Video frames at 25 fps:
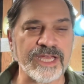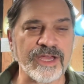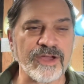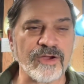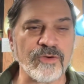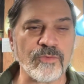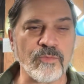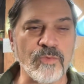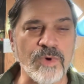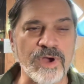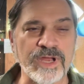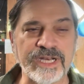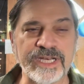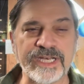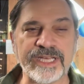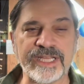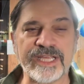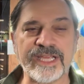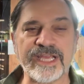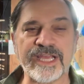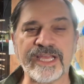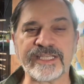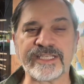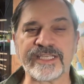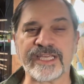What it
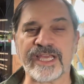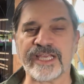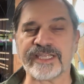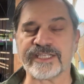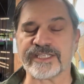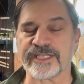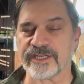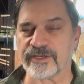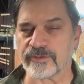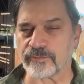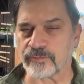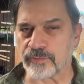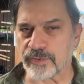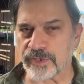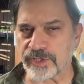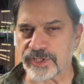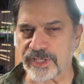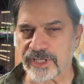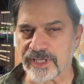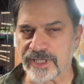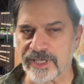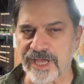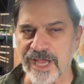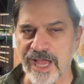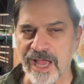is, it's an
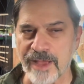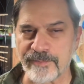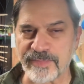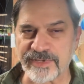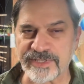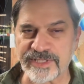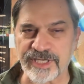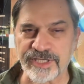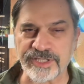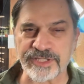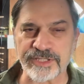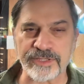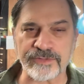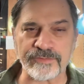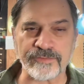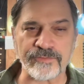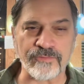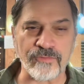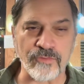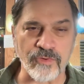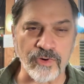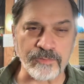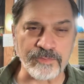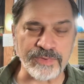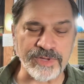original composition
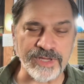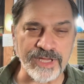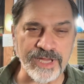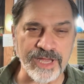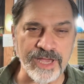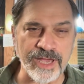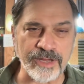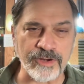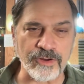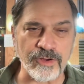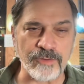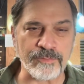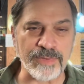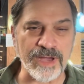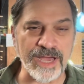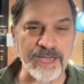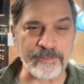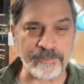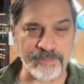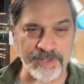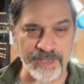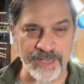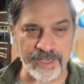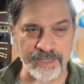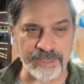for piano by
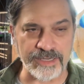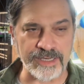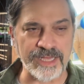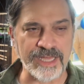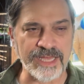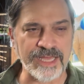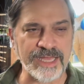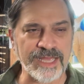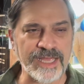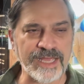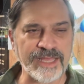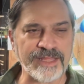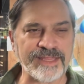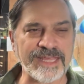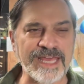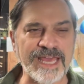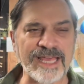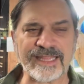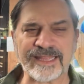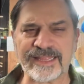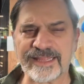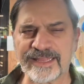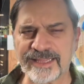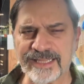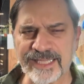Ben
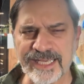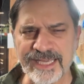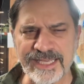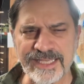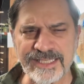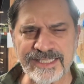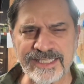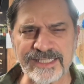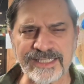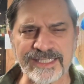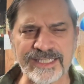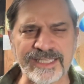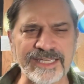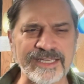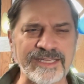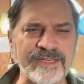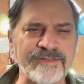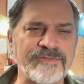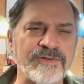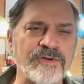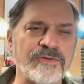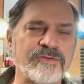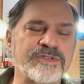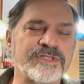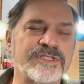that lazily
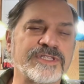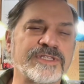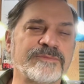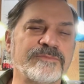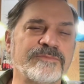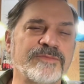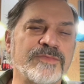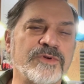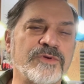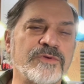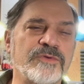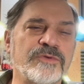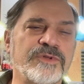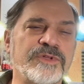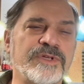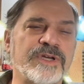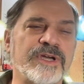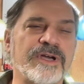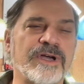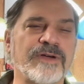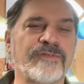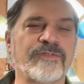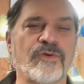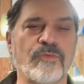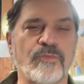evokes the mood
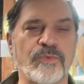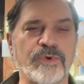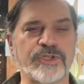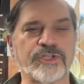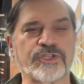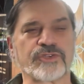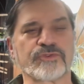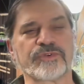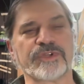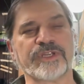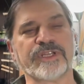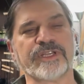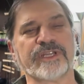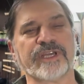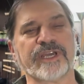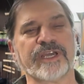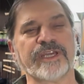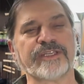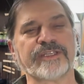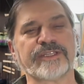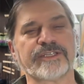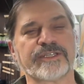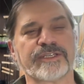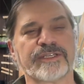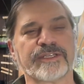of a wintry
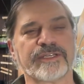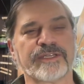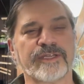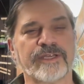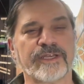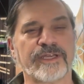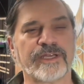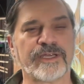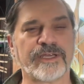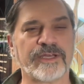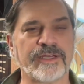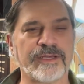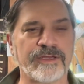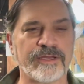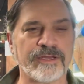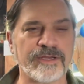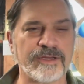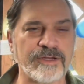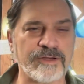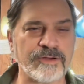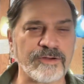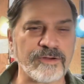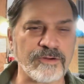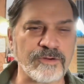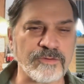night
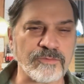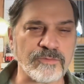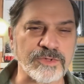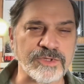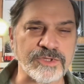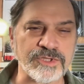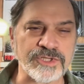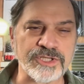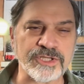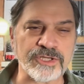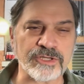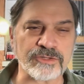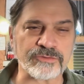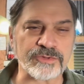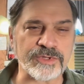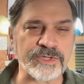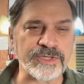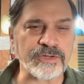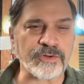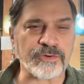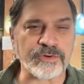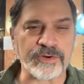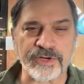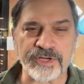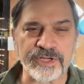when
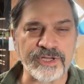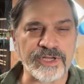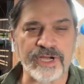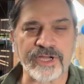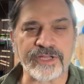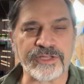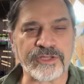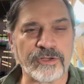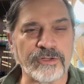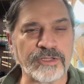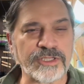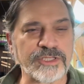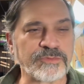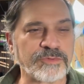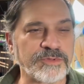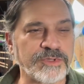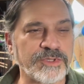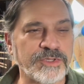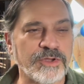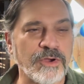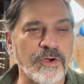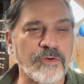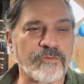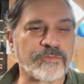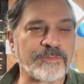children or young adults would
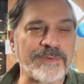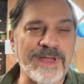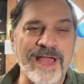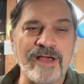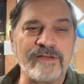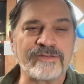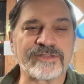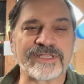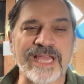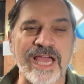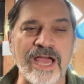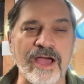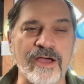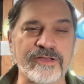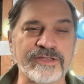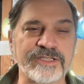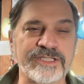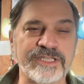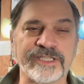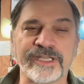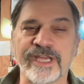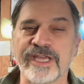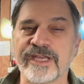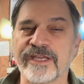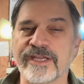go from house to house
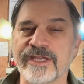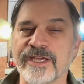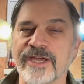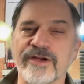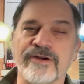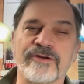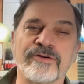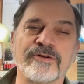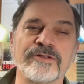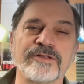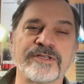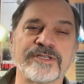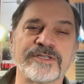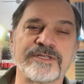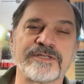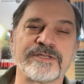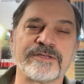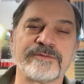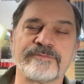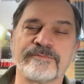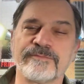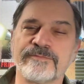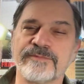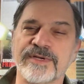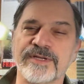singing
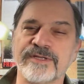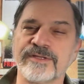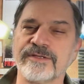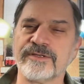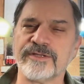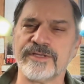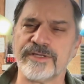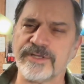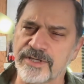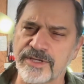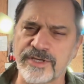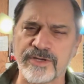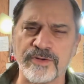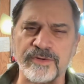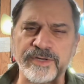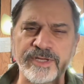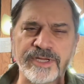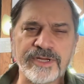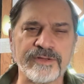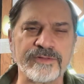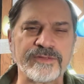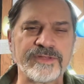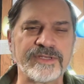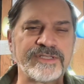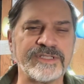carols, but you don't
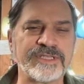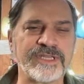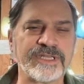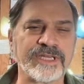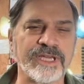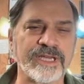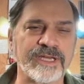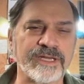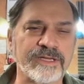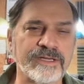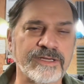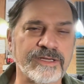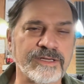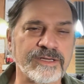hear the singing.